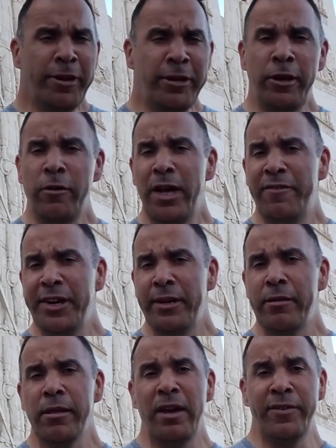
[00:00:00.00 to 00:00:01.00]
But no
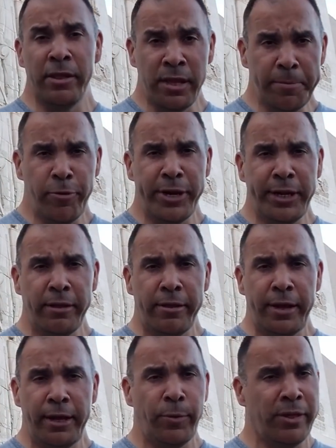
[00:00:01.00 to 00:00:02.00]
evidence of a subterranean
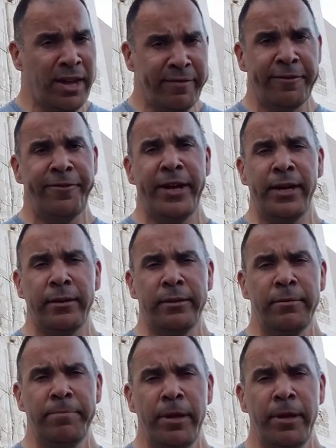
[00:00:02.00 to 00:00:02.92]
city was ever found.